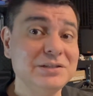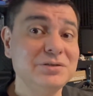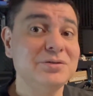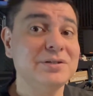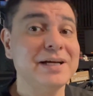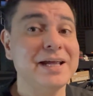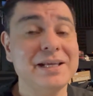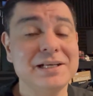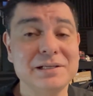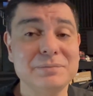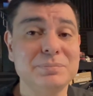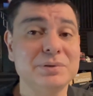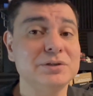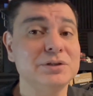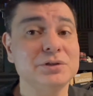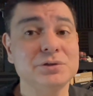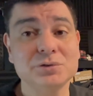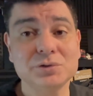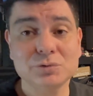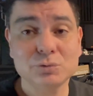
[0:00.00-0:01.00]
created,
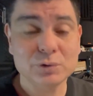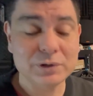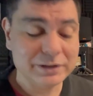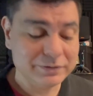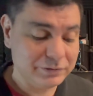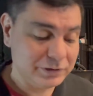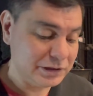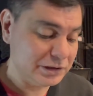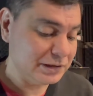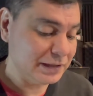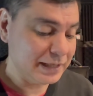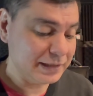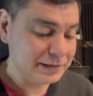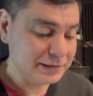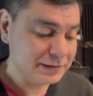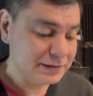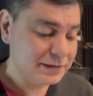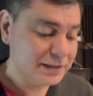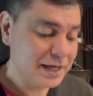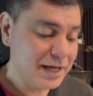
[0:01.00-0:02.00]
produced, whatever you'd like to
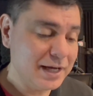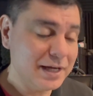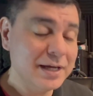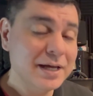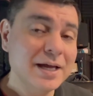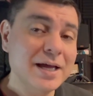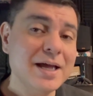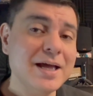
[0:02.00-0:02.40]
say.